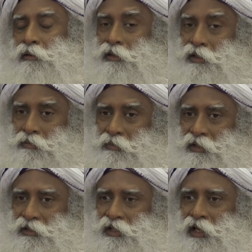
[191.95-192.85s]
This
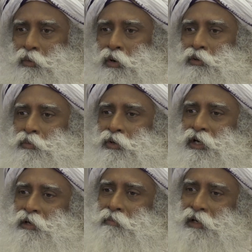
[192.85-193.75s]
means they want to
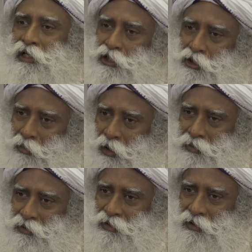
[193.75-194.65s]
breed lynch
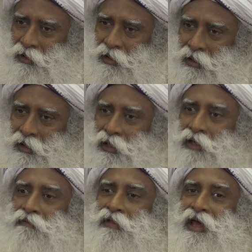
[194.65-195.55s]
mobs.
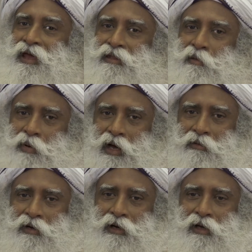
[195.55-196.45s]
If they had the
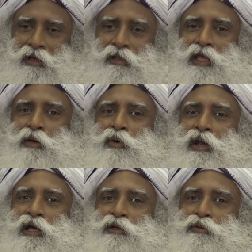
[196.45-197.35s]
power, they would
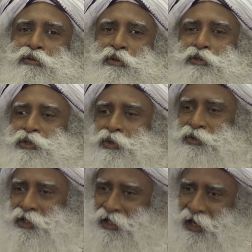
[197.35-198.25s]
like to throw
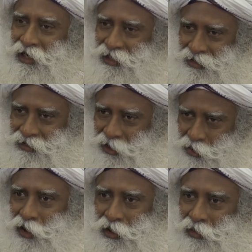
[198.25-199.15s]
stones at the rally,
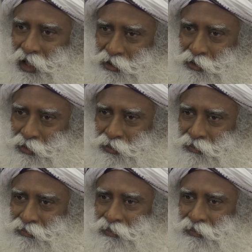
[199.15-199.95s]
that's all they would like to do.